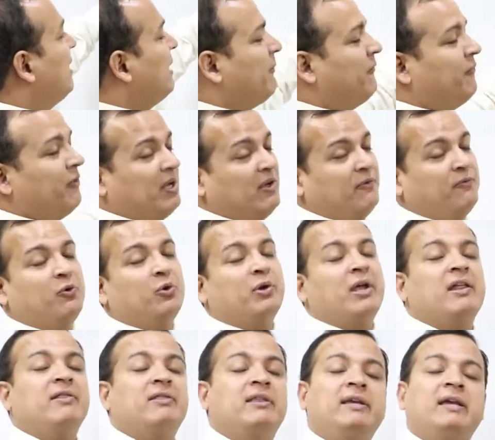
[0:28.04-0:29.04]
if you
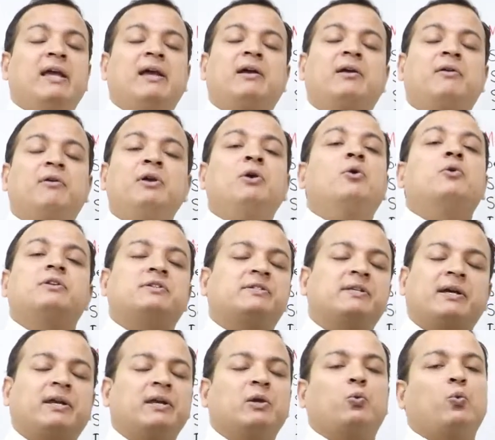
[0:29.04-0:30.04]
get the agree or
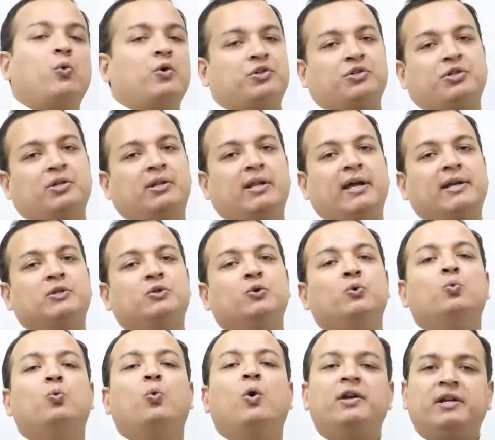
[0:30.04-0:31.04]
disagree question, like to
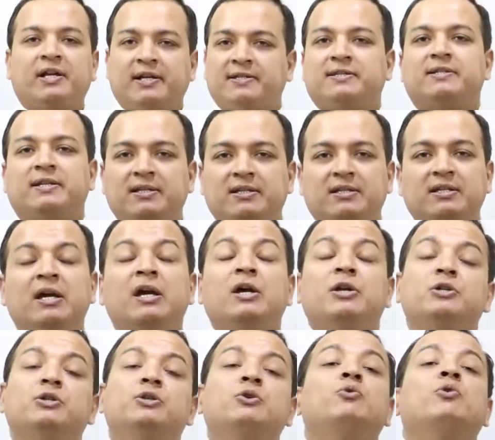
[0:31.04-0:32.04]
what extent
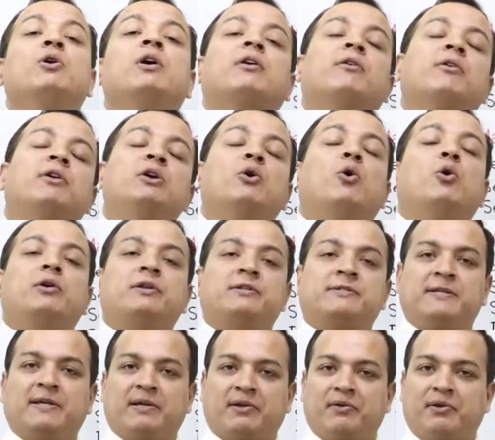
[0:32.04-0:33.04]
do you agree or
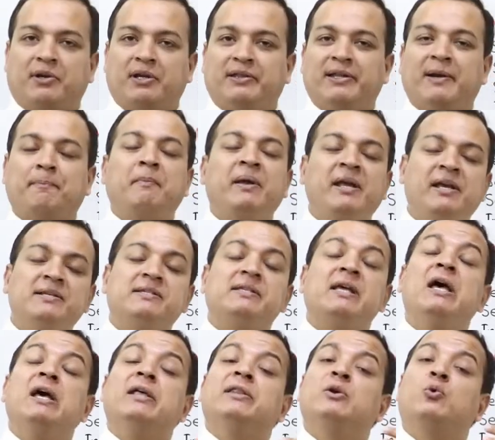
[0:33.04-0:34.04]
disagree, that means
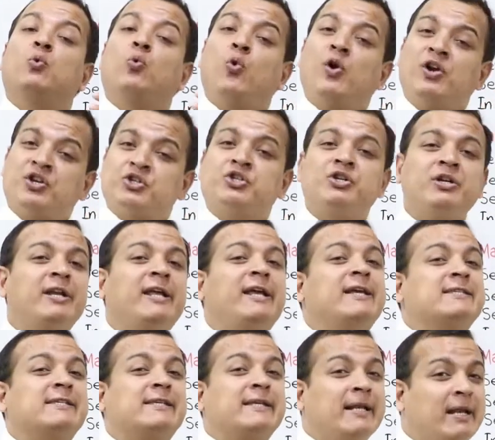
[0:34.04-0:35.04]
the question
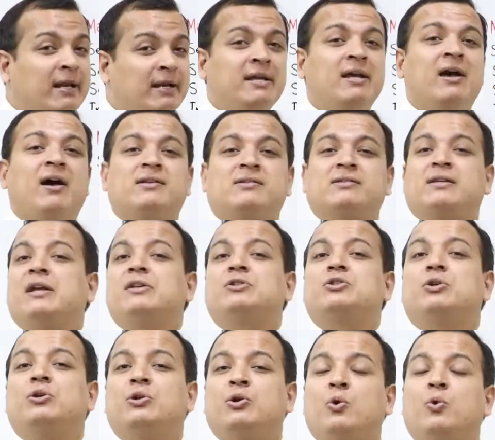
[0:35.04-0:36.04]
is clearly asking
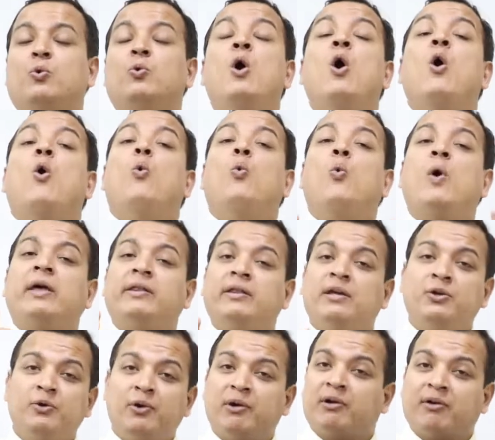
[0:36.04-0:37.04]
to you whether
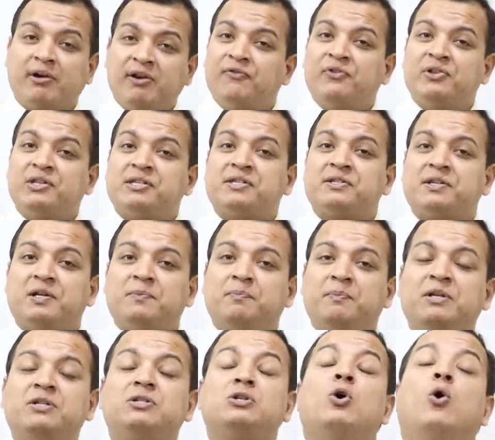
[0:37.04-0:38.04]
you agree with the
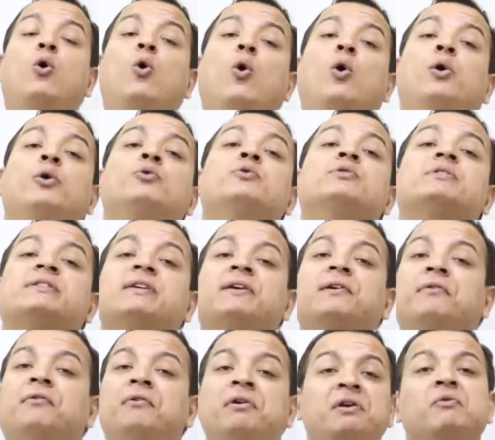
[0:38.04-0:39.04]
statement or you
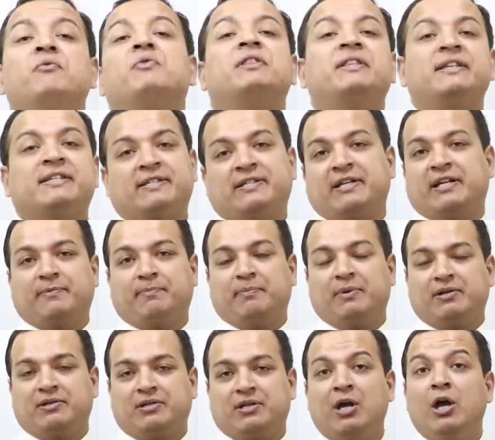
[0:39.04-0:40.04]
disagree with this
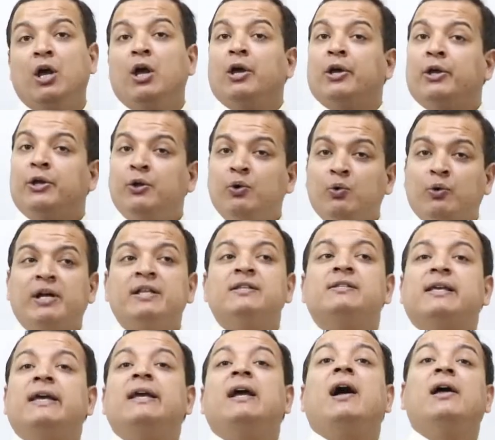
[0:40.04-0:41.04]
statement. You can
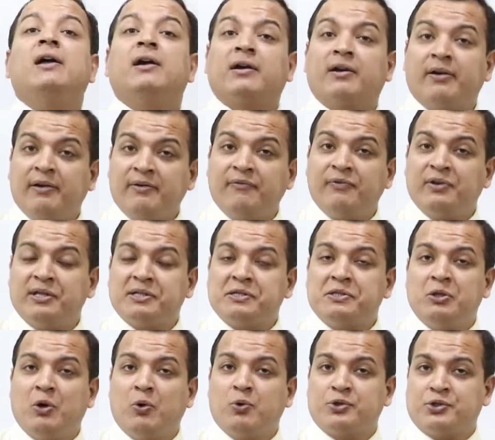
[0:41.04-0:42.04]
say I agree with this
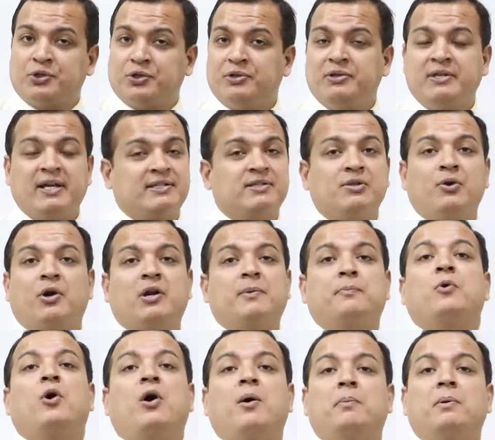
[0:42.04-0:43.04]
notion, that's not a
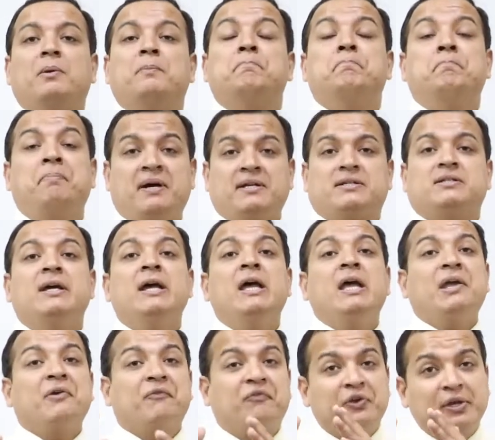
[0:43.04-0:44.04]
problem, but
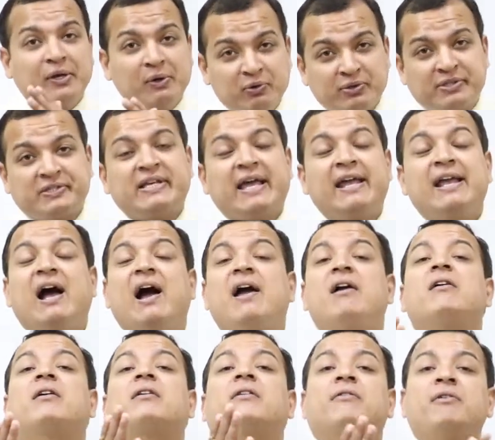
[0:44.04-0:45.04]
if you say I
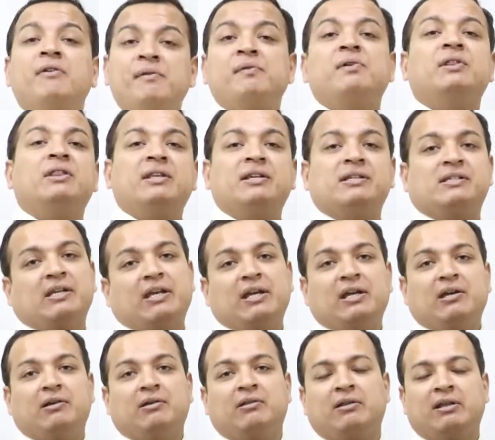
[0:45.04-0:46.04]
agree with this
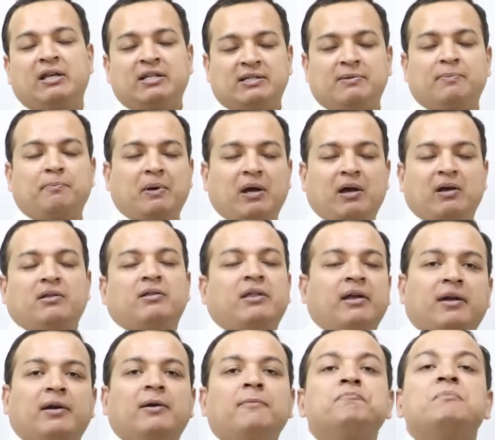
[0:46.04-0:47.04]

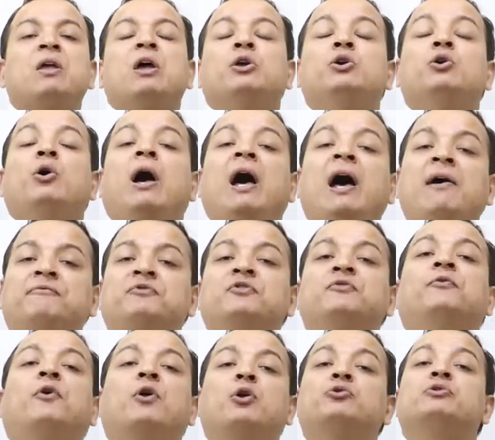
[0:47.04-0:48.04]
thing, you have to
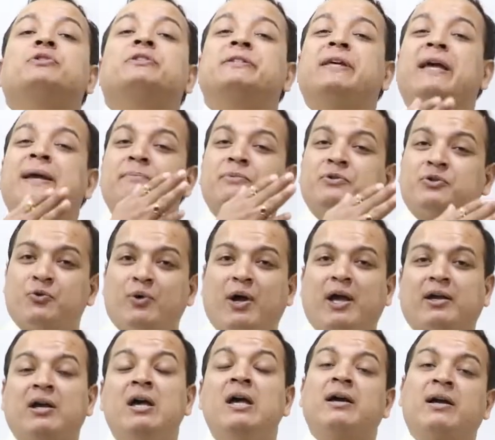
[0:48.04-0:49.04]
follow the same
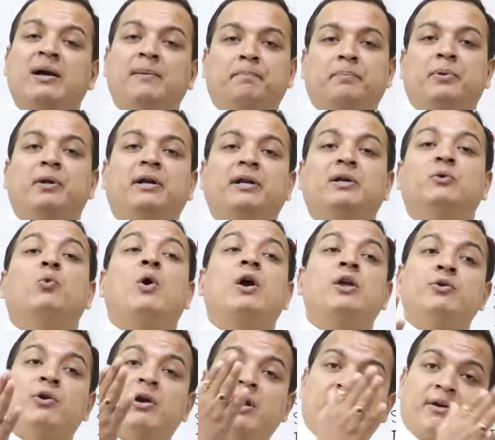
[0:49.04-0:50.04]
track completely. Why
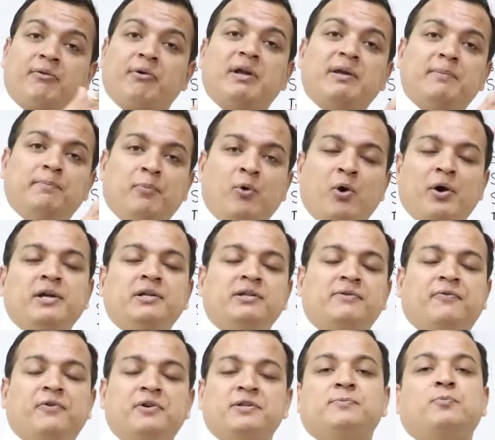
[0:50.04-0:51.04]
you agree, point,
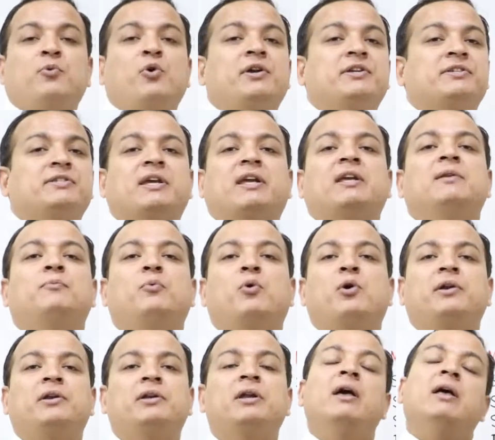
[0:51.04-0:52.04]
first point, second
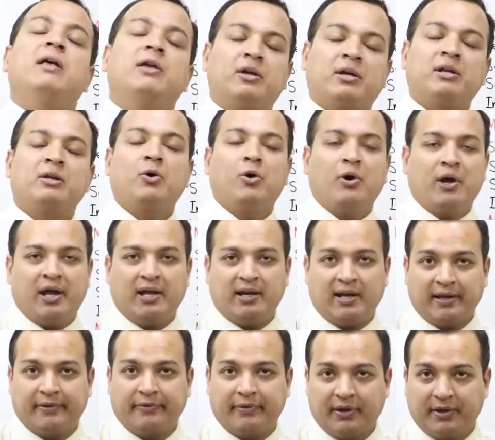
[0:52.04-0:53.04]
point, you can go ahead
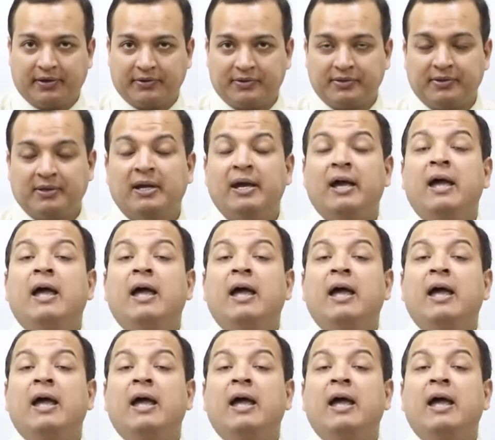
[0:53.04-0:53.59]
like this.